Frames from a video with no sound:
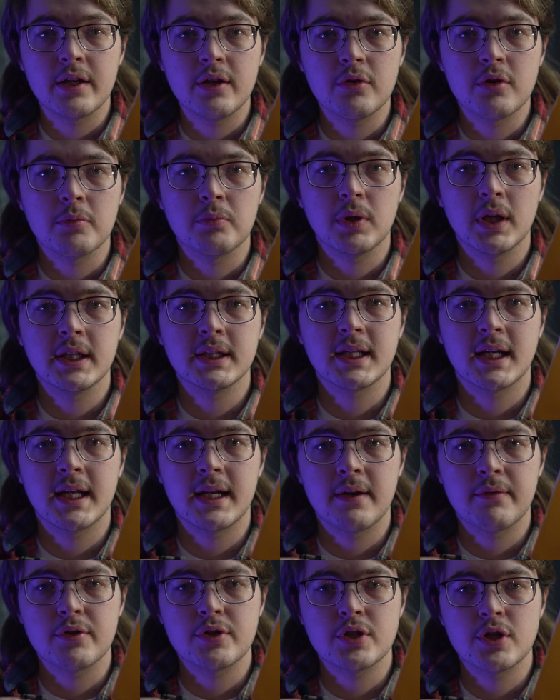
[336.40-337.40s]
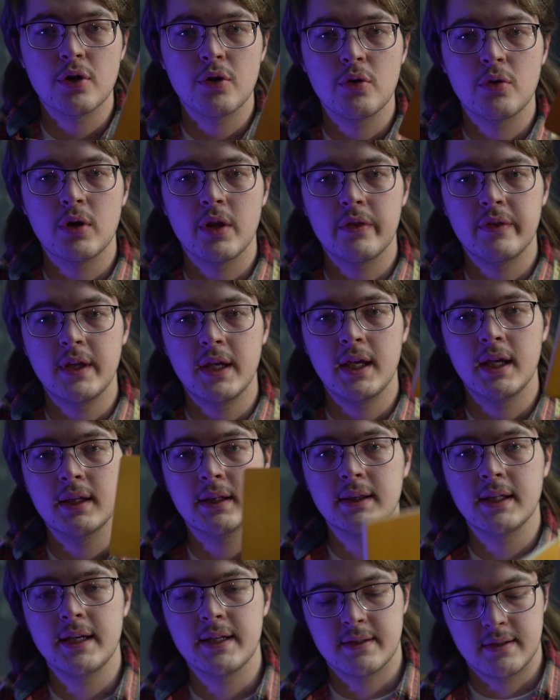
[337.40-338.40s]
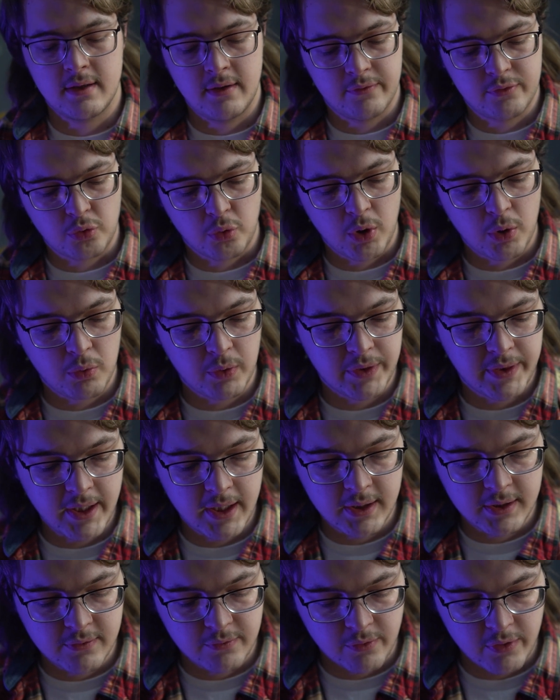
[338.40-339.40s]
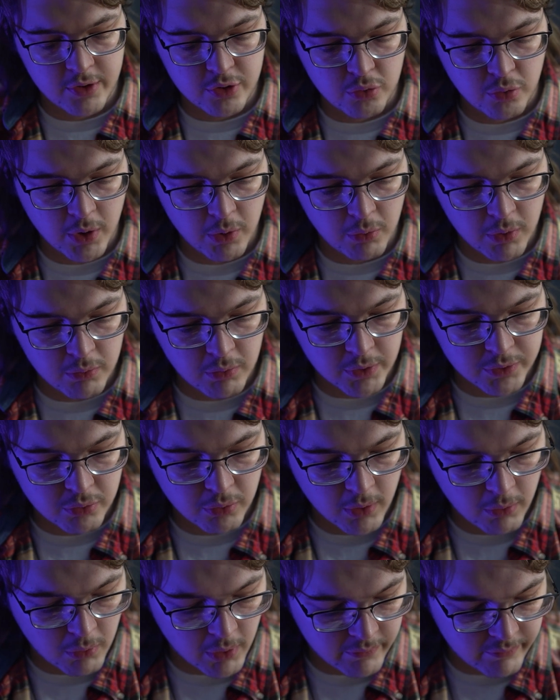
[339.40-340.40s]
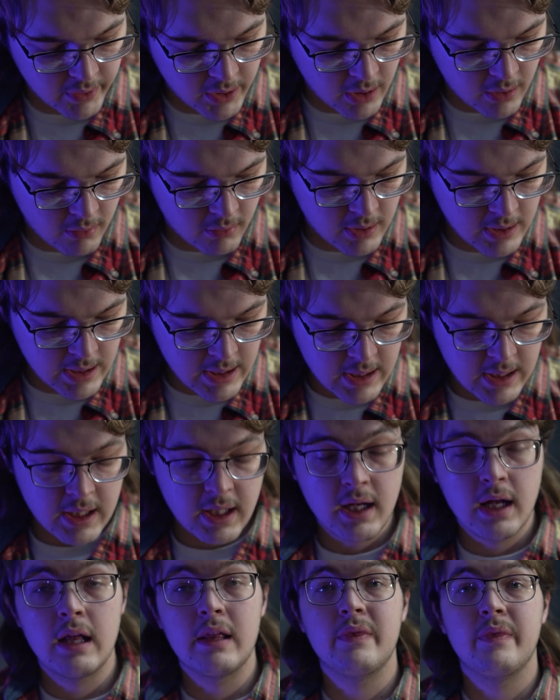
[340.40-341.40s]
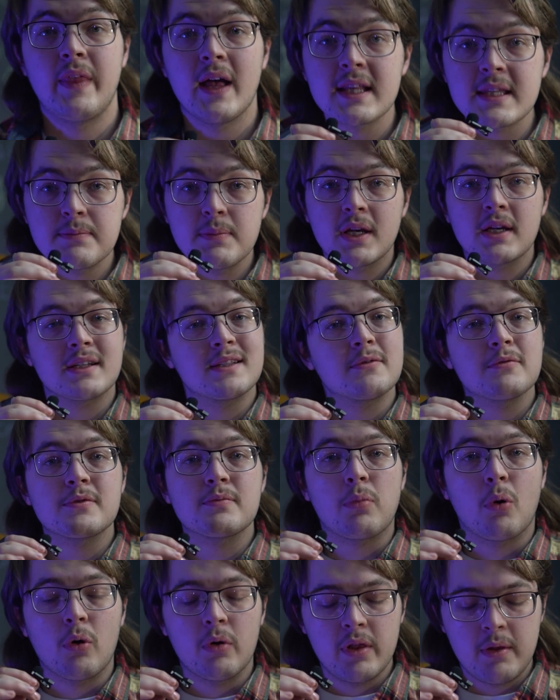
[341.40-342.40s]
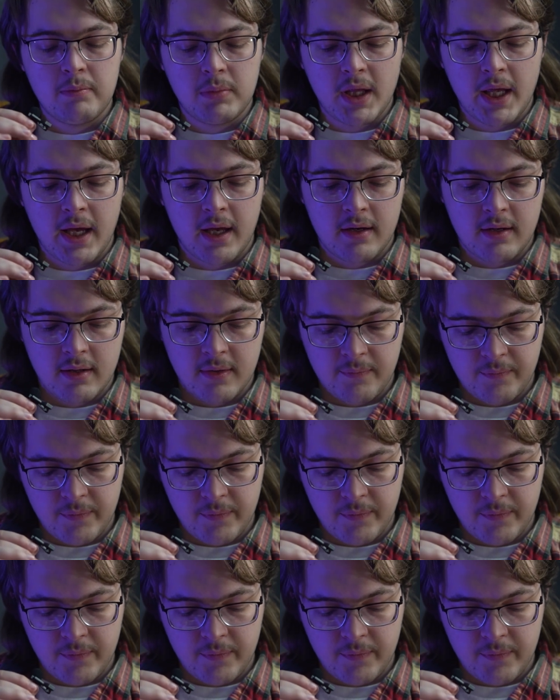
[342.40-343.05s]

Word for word: of you complained that I never showed the list of 21 things for the 21 while 21 video. That's because it was poorly planned.